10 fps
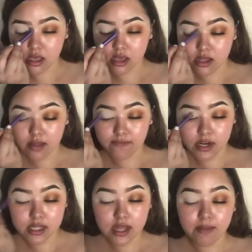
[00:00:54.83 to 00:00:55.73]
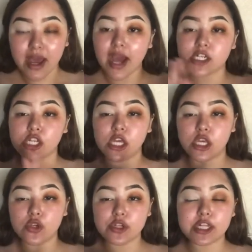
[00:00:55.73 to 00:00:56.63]
is the first time I actually
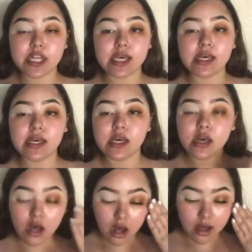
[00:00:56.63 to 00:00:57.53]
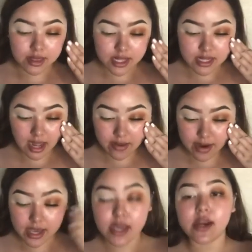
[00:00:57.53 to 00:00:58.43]
used it on this eye
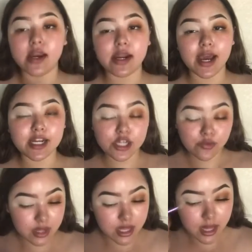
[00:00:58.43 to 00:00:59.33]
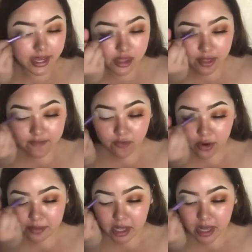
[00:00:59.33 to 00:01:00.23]
right here, and I actually really like the
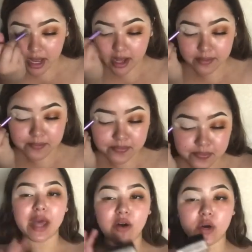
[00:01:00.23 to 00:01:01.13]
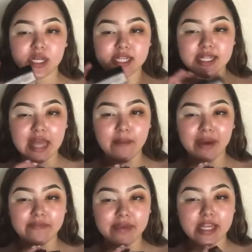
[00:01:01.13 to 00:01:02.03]
formula. Now I'm going to set
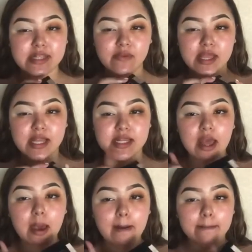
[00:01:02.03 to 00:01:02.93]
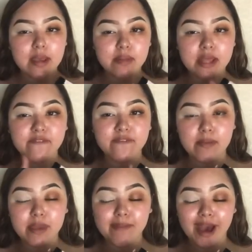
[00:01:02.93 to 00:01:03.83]
my face with this Maybelline Fit Me